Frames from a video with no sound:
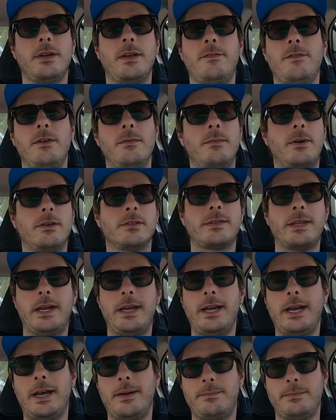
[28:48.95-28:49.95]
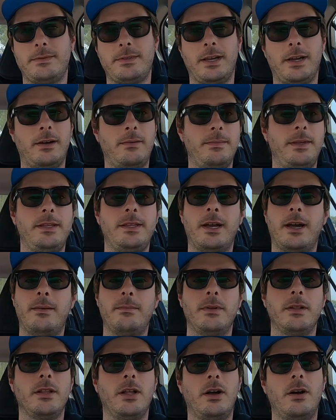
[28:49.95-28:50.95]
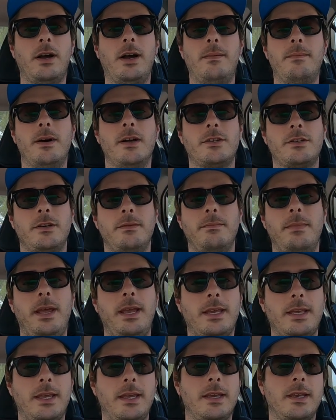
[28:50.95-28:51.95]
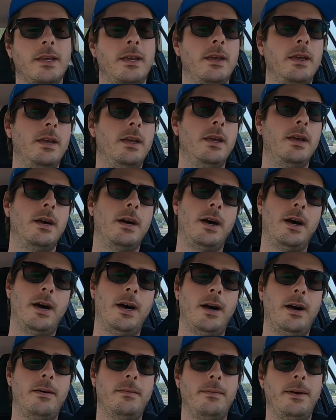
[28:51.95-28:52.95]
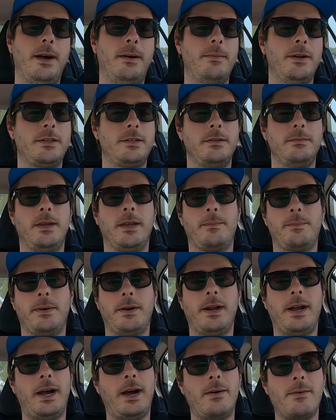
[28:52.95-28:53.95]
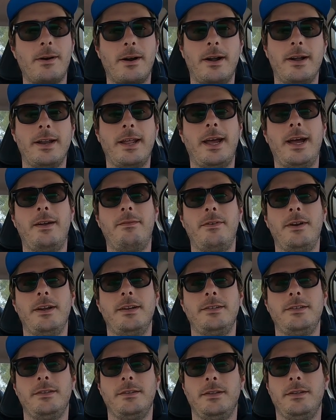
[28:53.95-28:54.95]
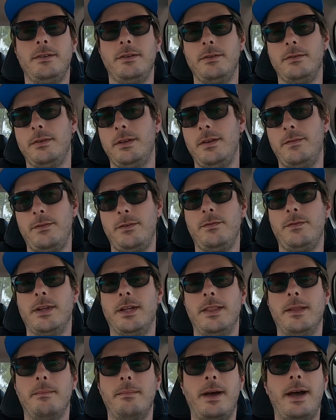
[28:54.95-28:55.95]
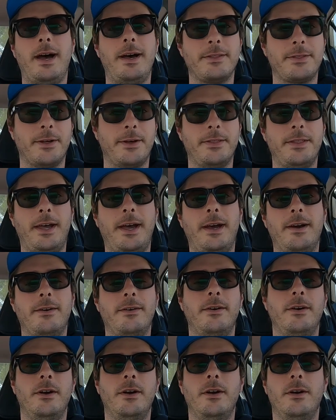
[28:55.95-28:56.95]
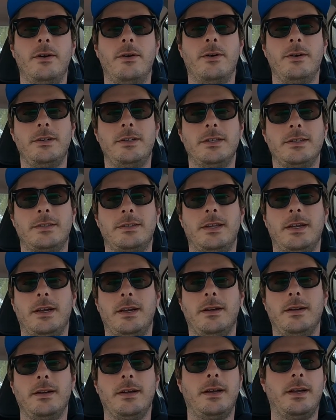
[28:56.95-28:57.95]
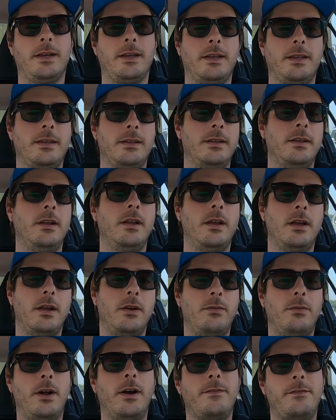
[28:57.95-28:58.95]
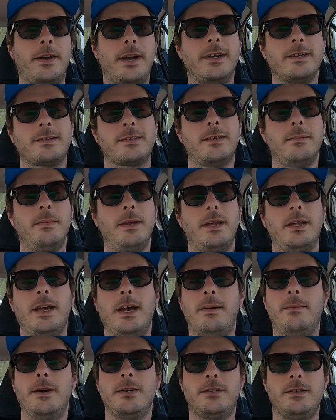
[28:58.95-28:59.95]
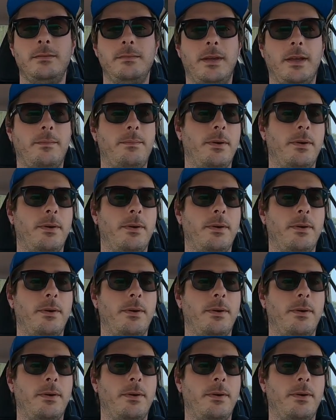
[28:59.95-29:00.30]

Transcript: If you multi-app, tell me down below how much you're making, how much you make per hour on average, if you've done the math on that, or just a rough estimate, how much you make